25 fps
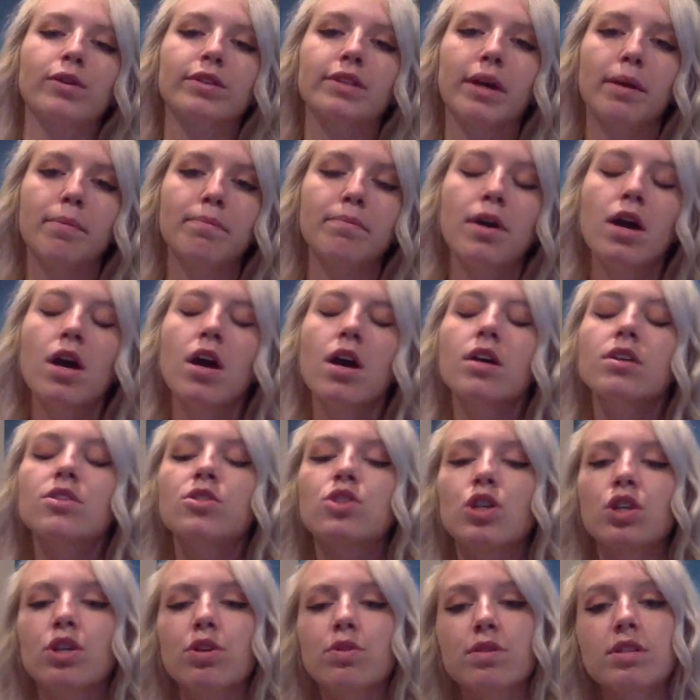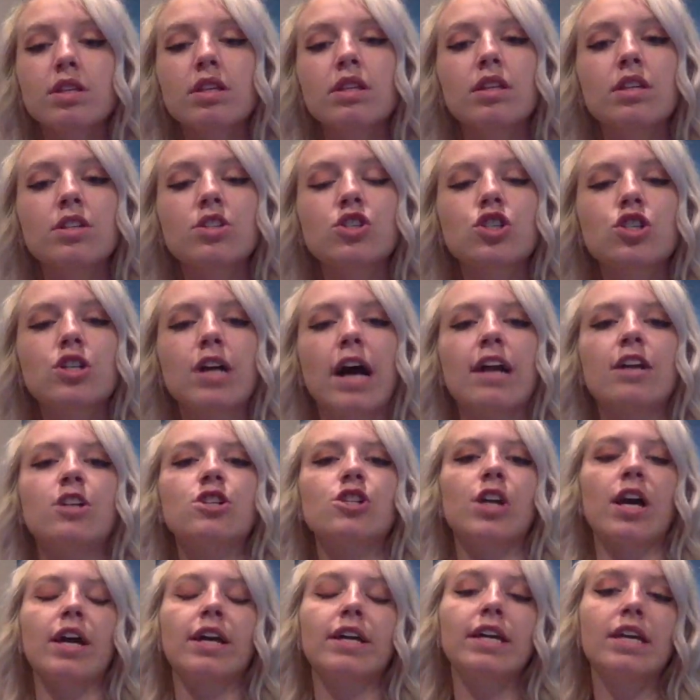them. So using this strategy,
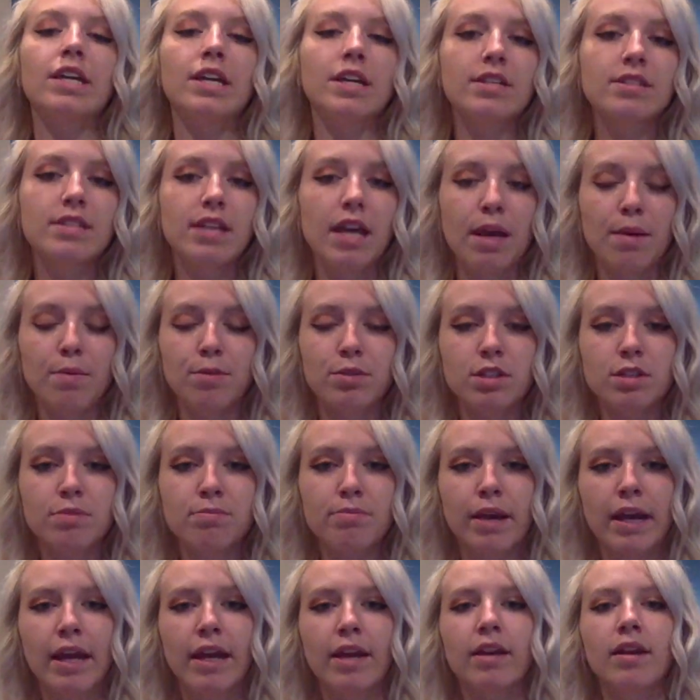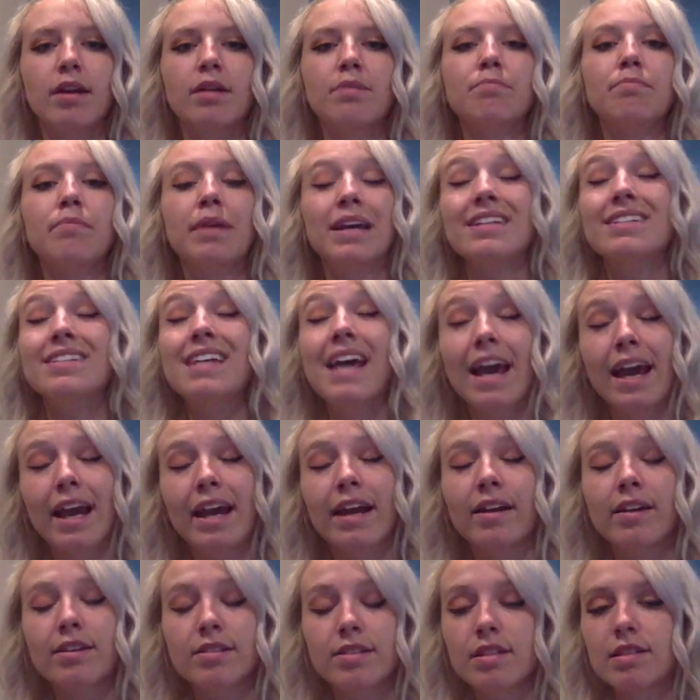IKEA is able to
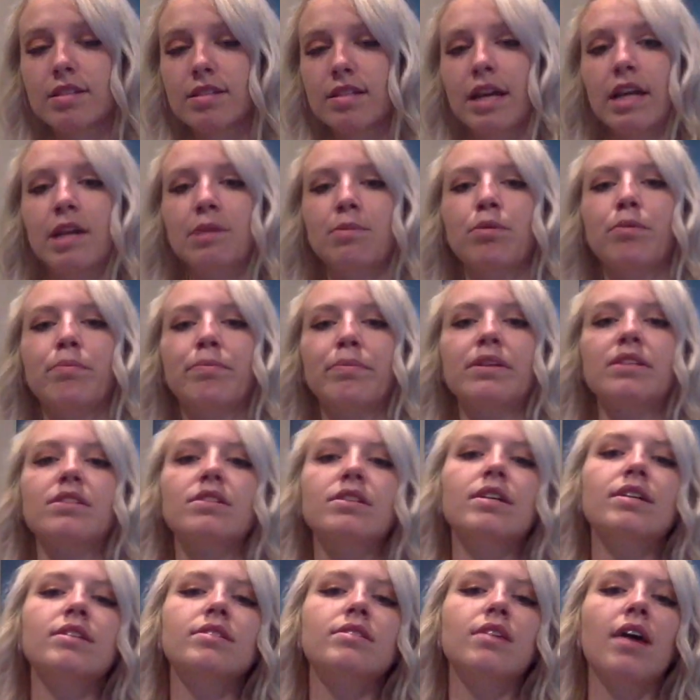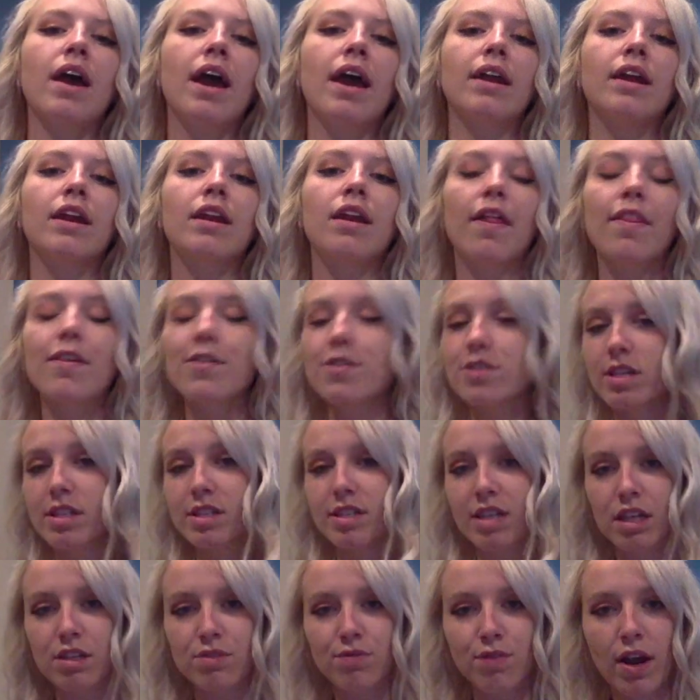maintain a sustainable business, and another
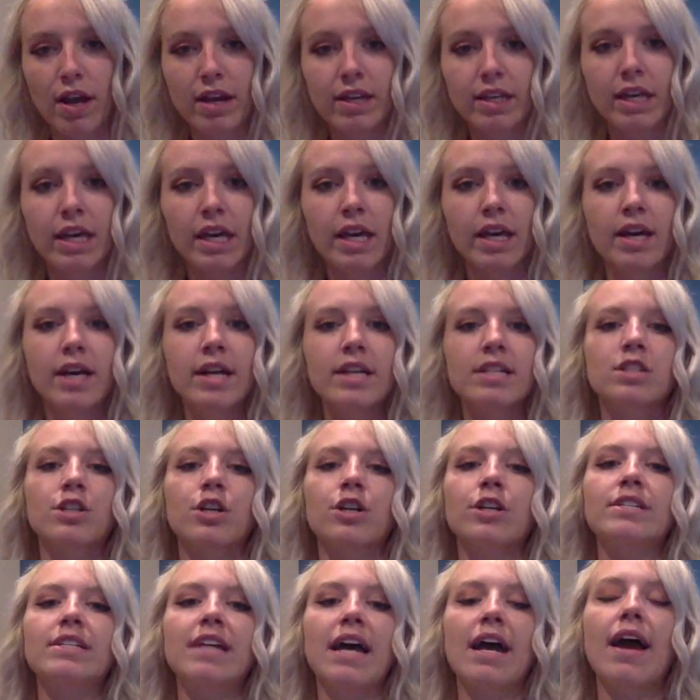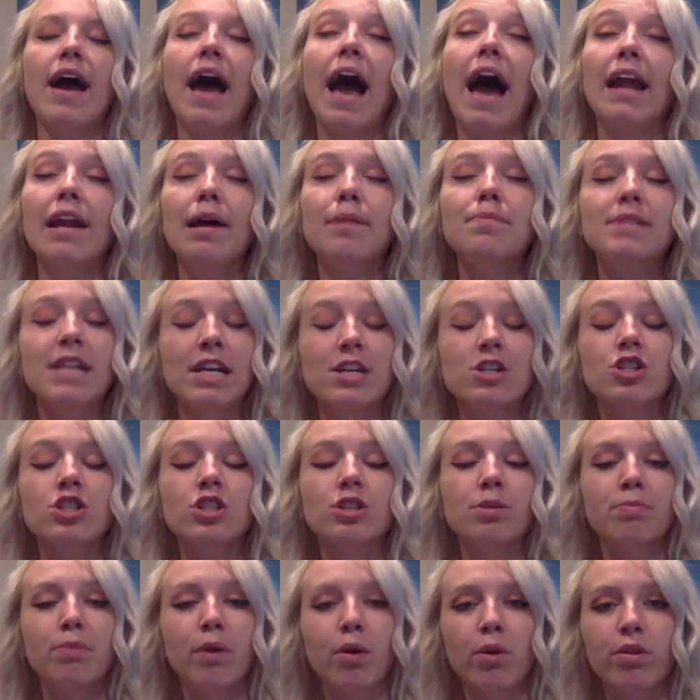success for IKEA is their adaptation to
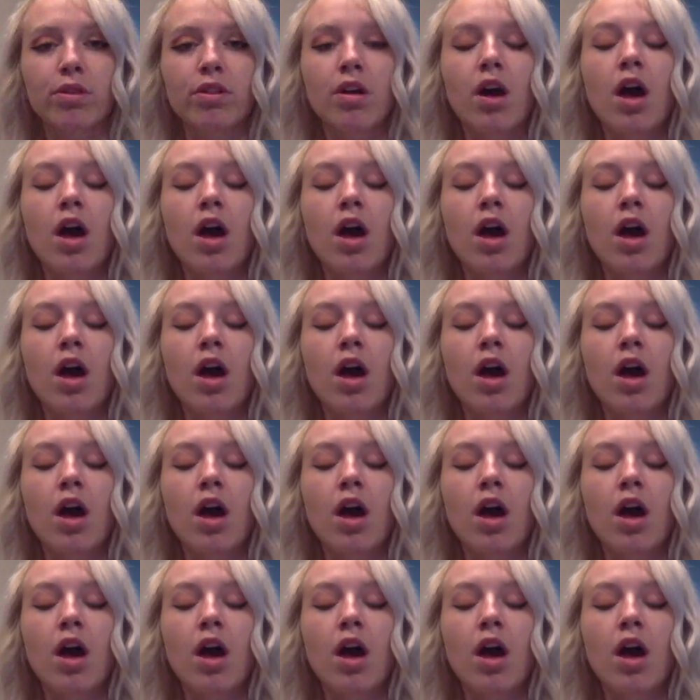both